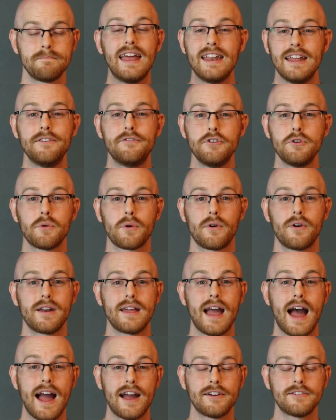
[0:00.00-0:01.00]
And if you were already
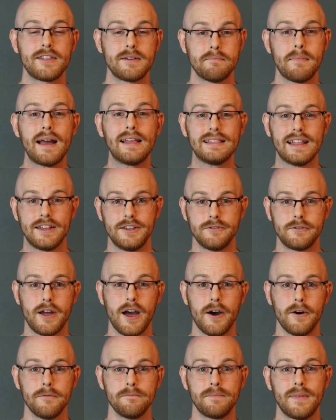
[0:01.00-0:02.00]
hired, they might let you
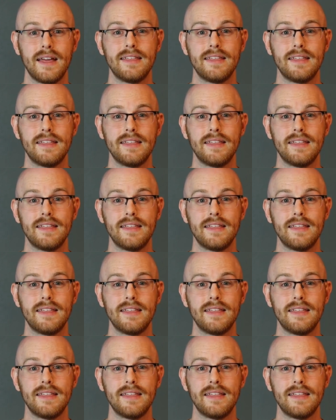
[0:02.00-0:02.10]
go.